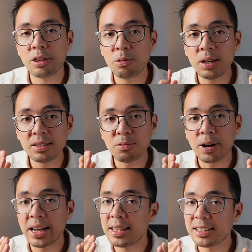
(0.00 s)
The reason
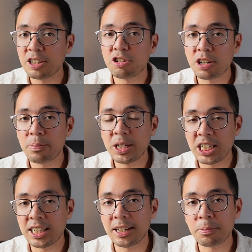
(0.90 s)
why this can trigger binge
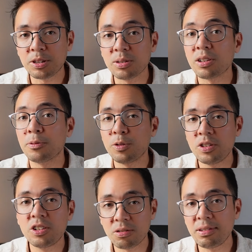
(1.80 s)
eating episodes on foods
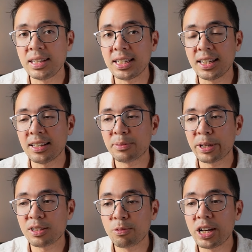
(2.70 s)
you don't need is
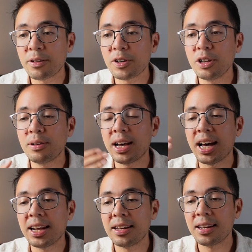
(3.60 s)
because whenever you
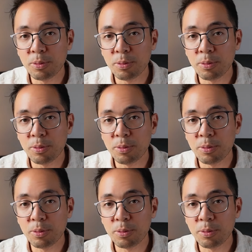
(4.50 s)
add